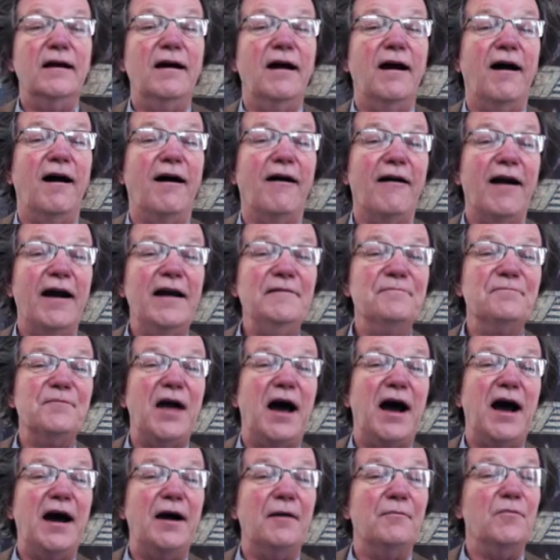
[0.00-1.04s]
All right.
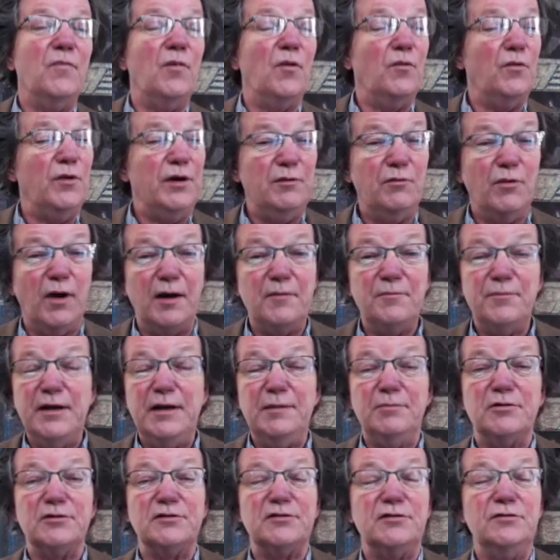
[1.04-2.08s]
Um, we want
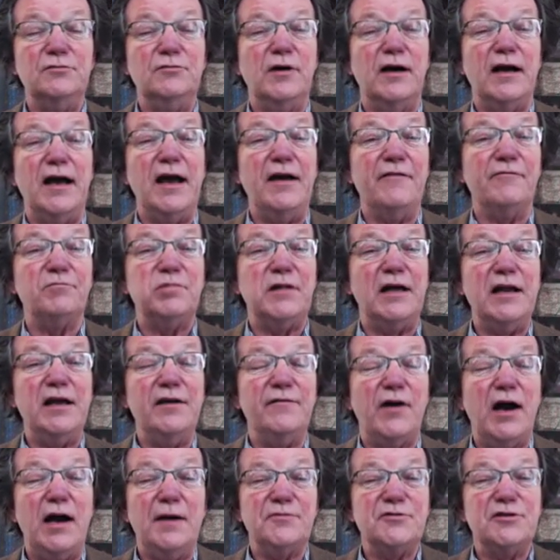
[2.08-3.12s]
people to uh, have plenty of
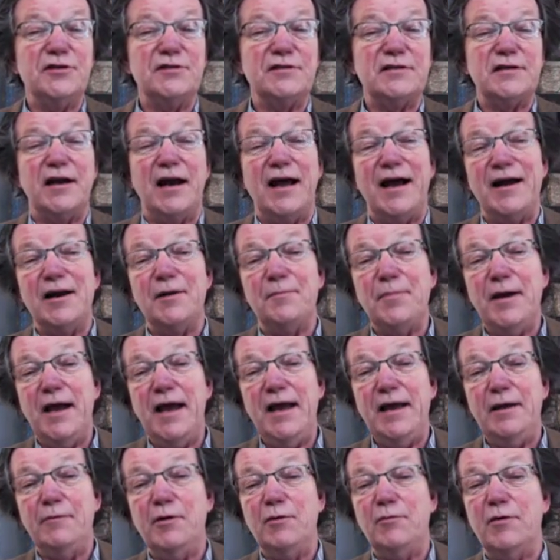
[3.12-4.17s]
options on how to
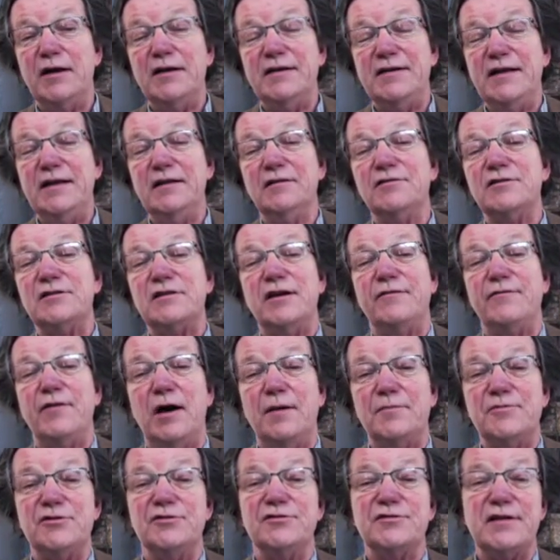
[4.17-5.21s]
pay. We want dealers to have
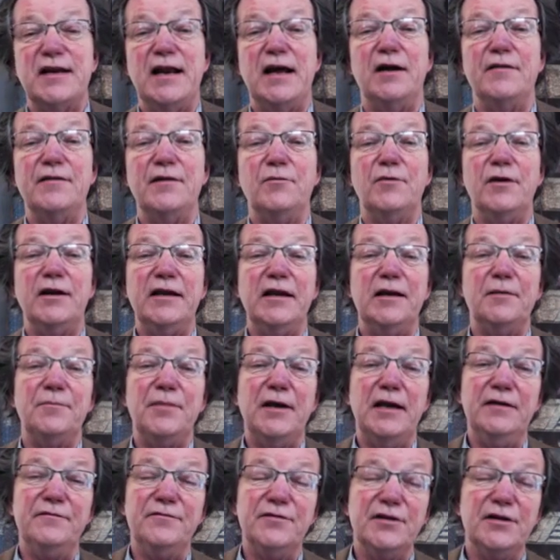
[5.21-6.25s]
options on how they want to get
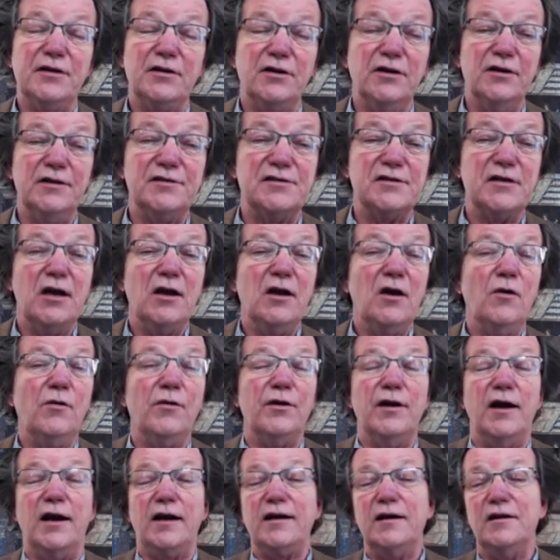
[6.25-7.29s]
paid for their goods. We're
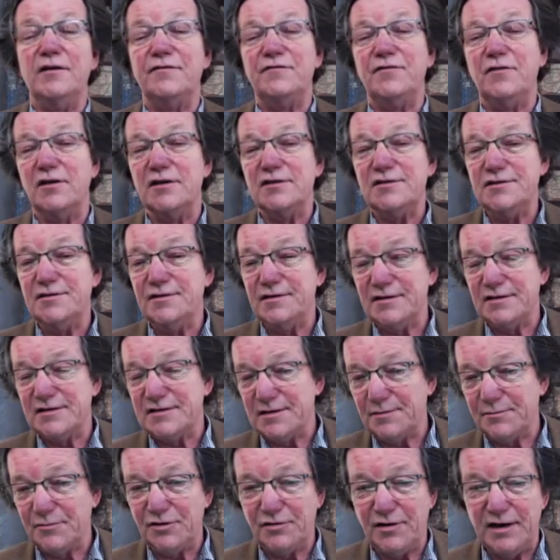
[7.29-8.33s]
not going to force you into
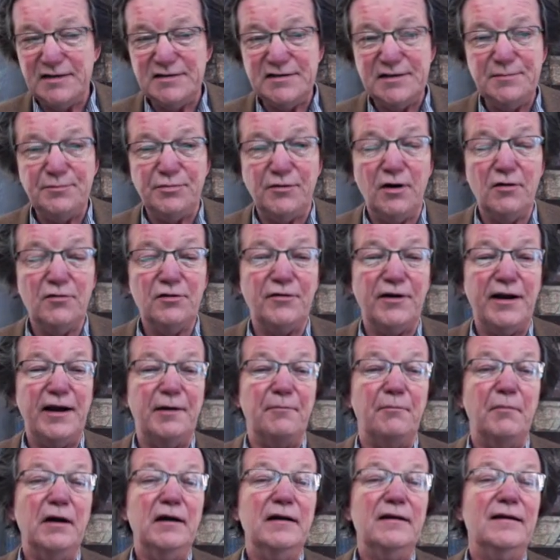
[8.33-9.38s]
some crazy
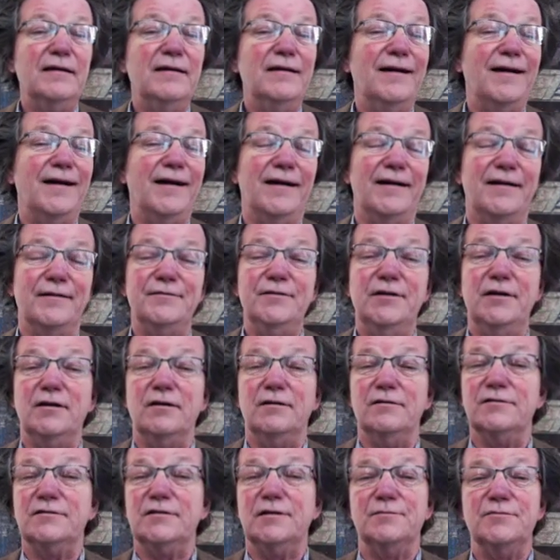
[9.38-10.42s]
program, uh, you
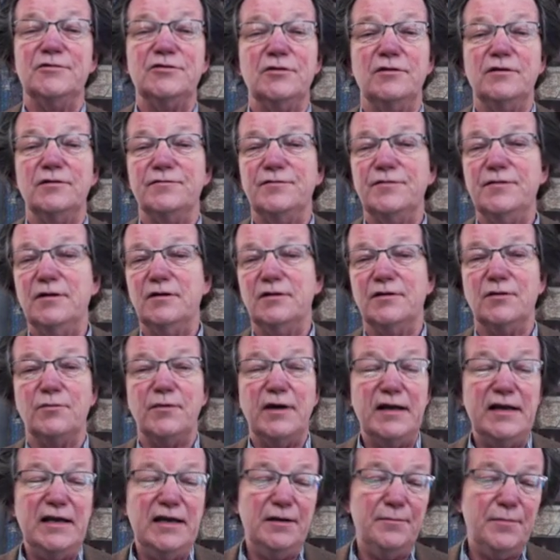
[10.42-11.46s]
know, some sort of, you know, the
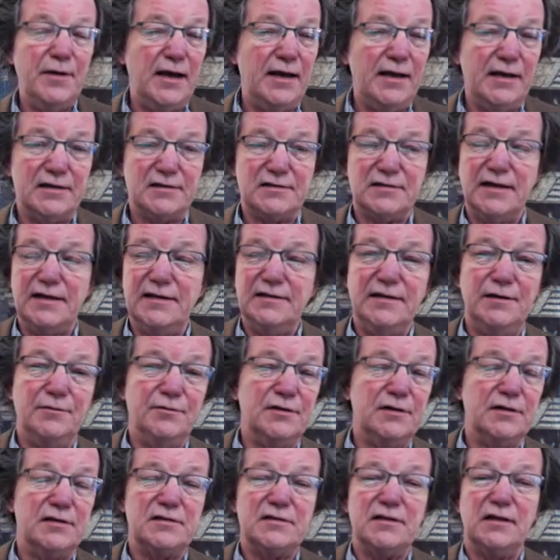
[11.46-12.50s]
way eBay has lately with
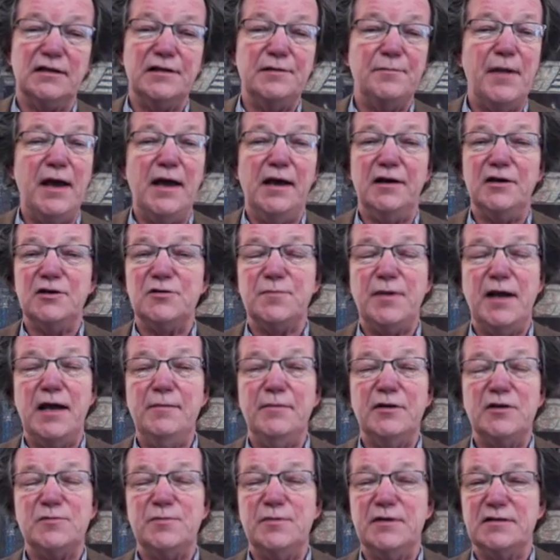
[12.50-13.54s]
this silly managed
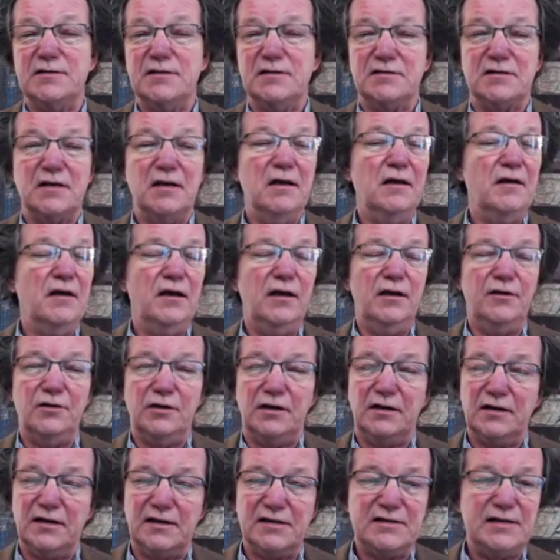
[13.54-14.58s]
payments business. You
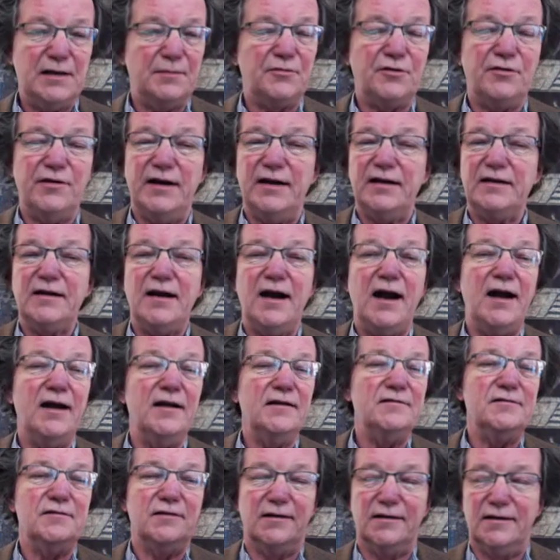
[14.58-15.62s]
can accept credit
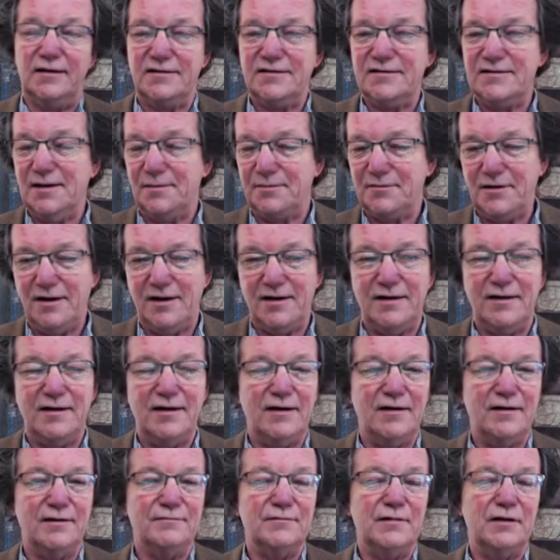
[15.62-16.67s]
cards. You can accept uh,
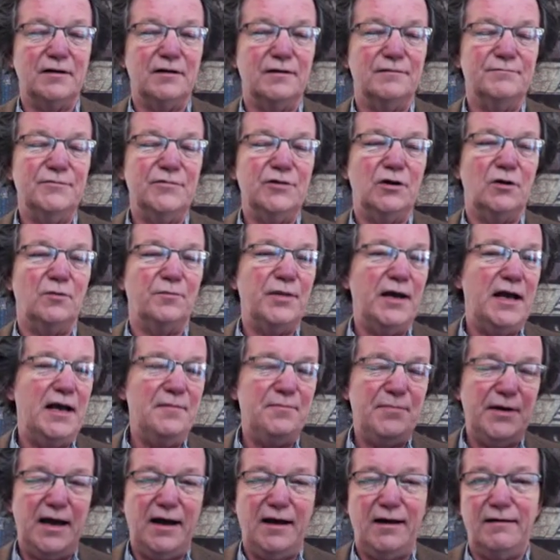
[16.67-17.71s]
uh, you know
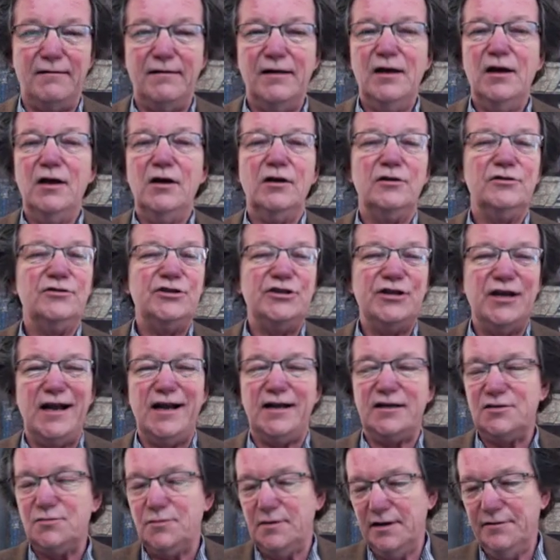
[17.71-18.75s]
PayPal,
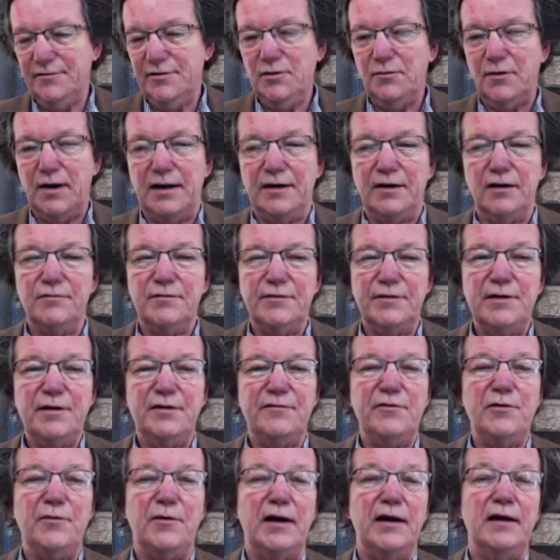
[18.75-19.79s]
checks, whatever you want, or
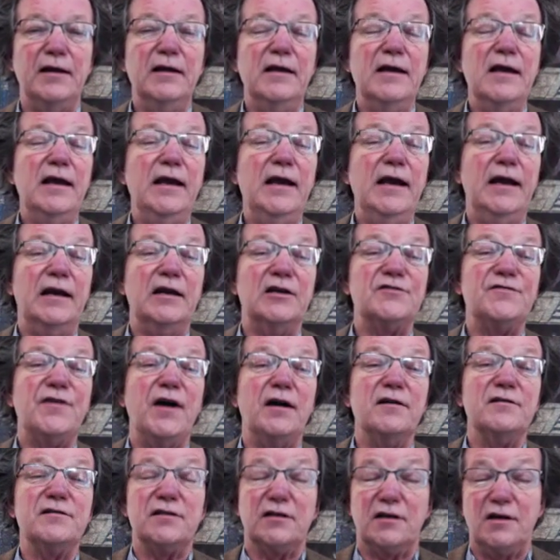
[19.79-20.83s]
whatever you want. And as
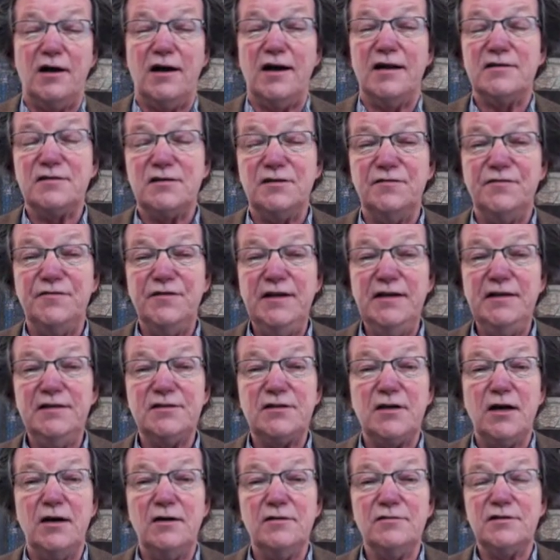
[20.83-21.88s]
far as the costs and fees
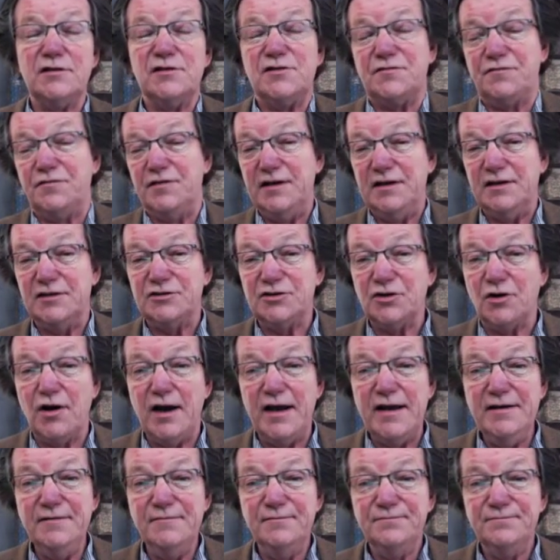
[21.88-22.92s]
goes, it's free to
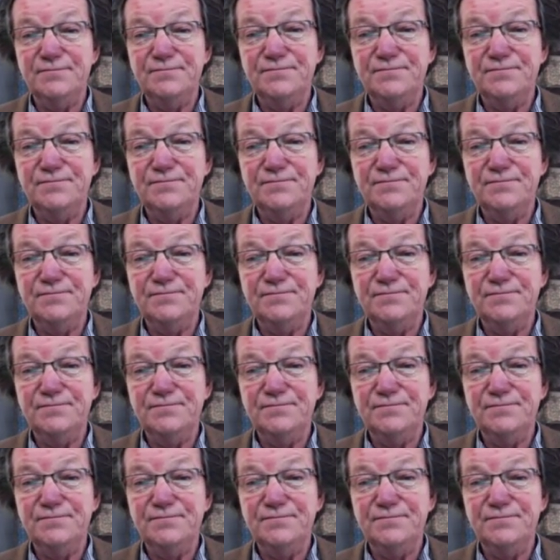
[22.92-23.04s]
join.